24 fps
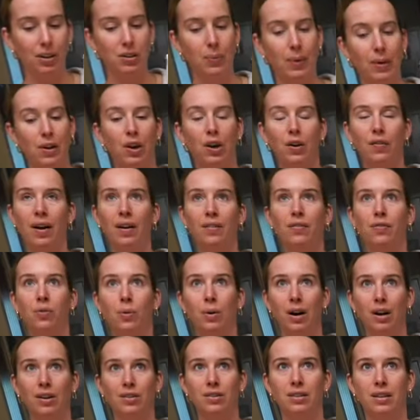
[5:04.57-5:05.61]
so we could have had four
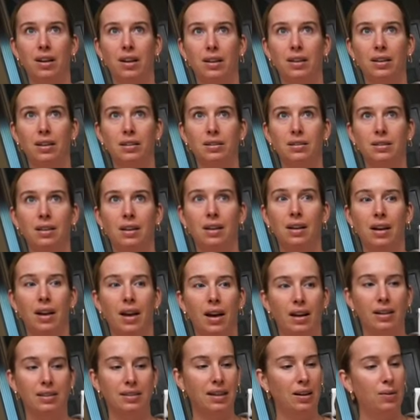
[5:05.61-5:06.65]
hundred dollars.
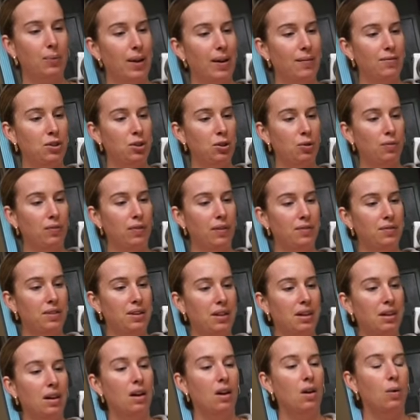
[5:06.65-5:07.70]
And I said we have two hundred
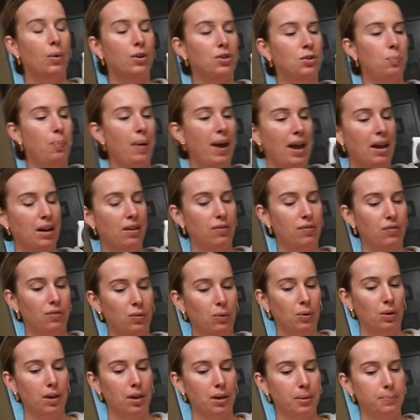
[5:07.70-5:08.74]
fifty dollars, which paid
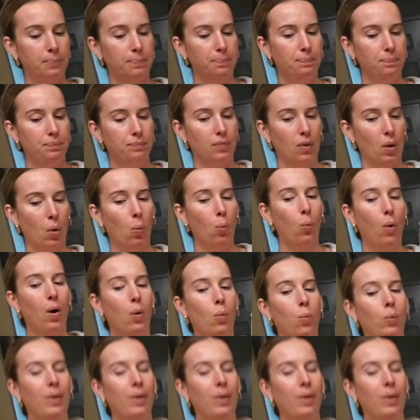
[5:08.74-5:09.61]
for what